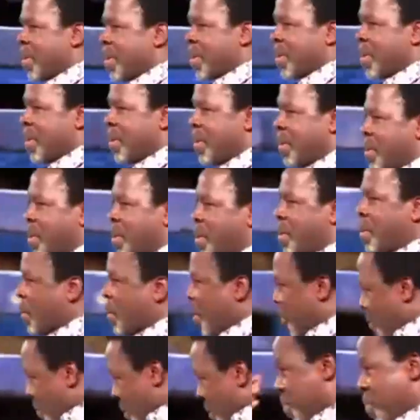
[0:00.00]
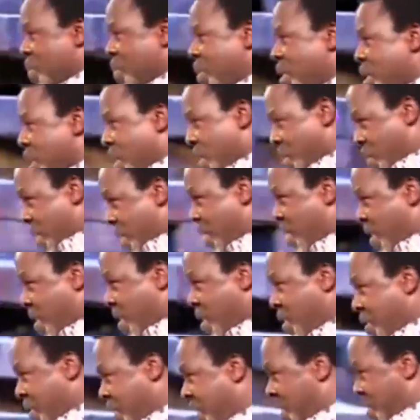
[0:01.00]
So you meet me on Emmanuel TV
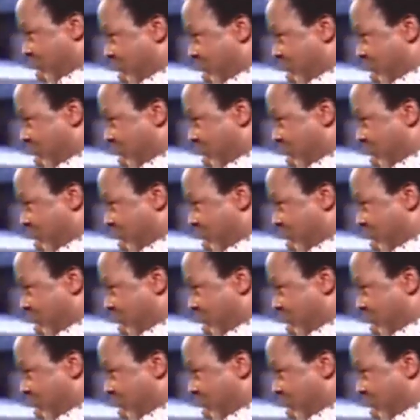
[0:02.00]
talking